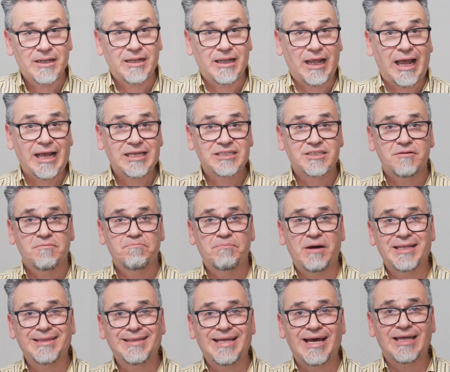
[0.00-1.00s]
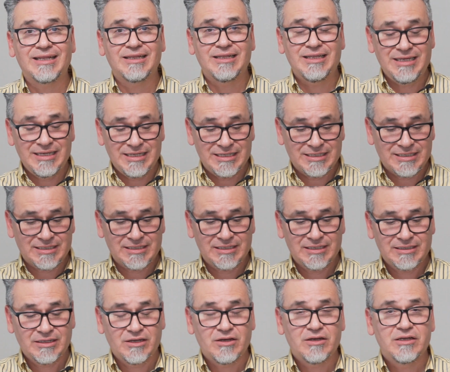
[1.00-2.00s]
Last but not least,
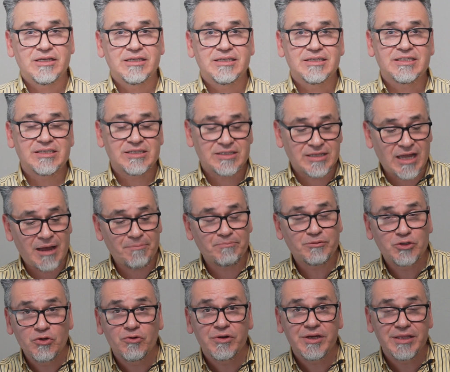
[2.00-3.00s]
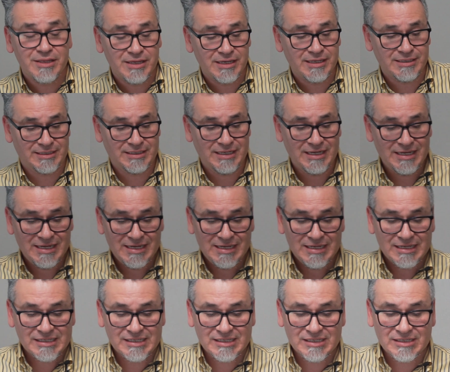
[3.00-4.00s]
stop doing this.
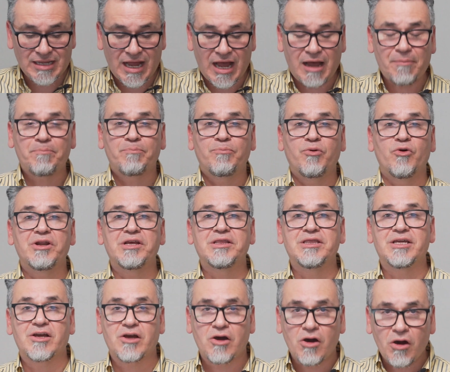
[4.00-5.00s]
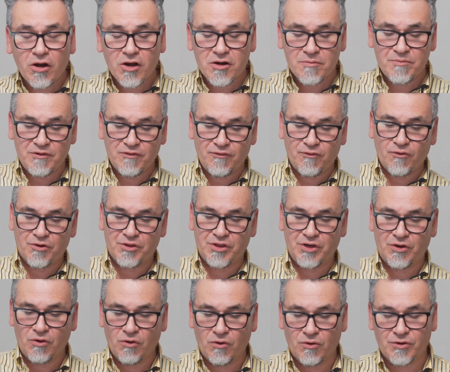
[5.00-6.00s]
Stop putting the cart before the
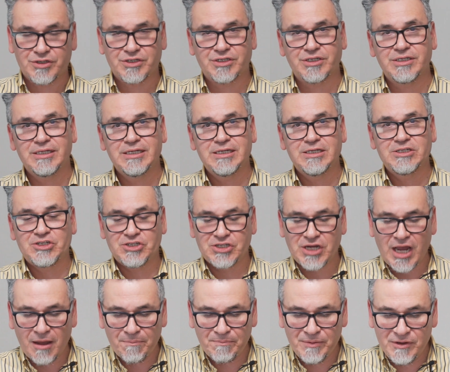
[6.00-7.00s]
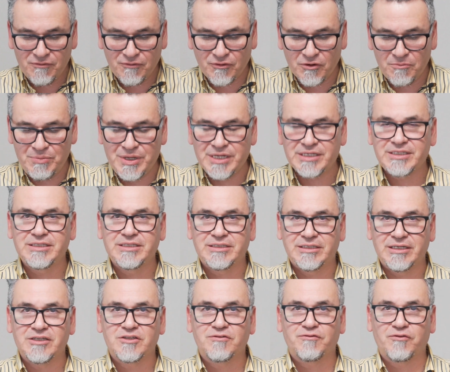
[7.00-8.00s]
horse. Shopping for
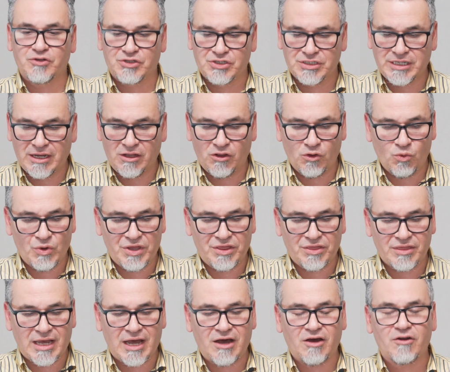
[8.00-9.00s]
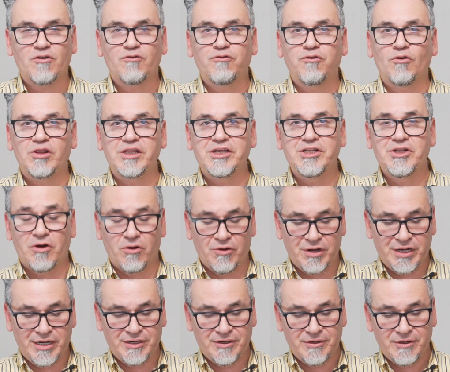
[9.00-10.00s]
businesses for sale without fully
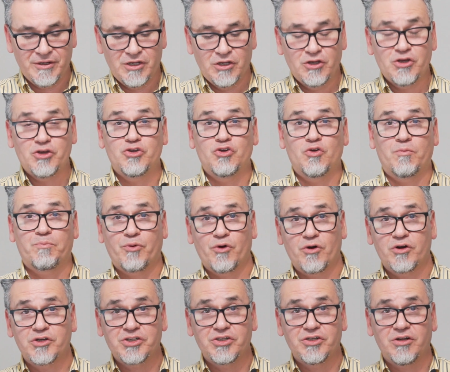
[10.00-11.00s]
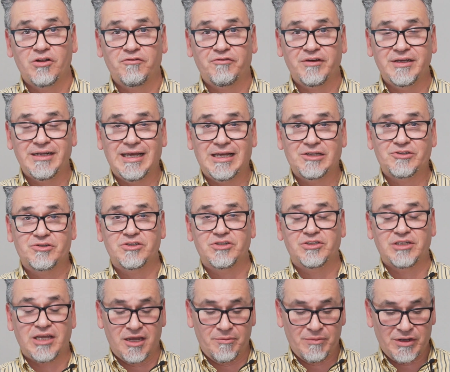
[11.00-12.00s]
knowing your personal financial
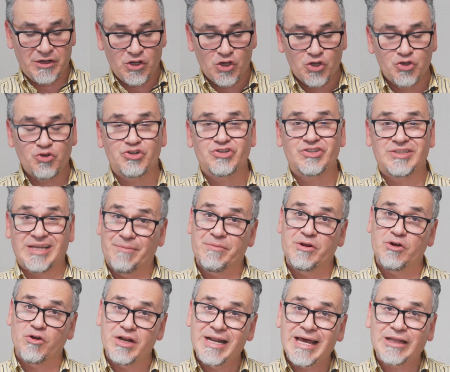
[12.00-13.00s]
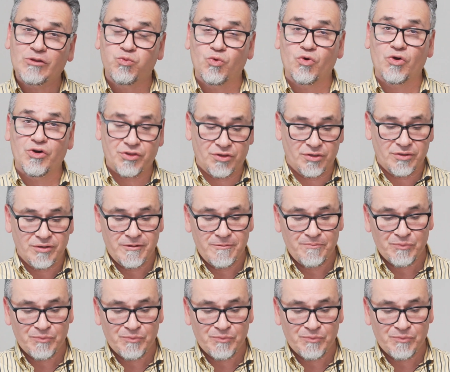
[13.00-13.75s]
statement, your statement of net worth,